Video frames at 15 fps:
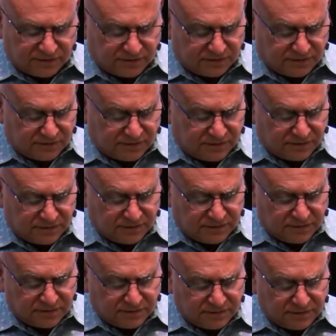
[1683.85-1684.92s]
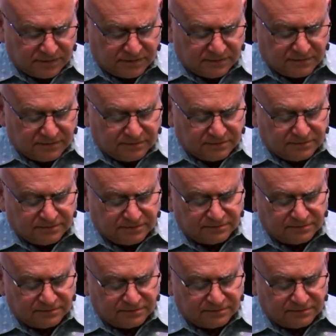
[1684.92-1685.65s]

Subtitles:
(no one is talking)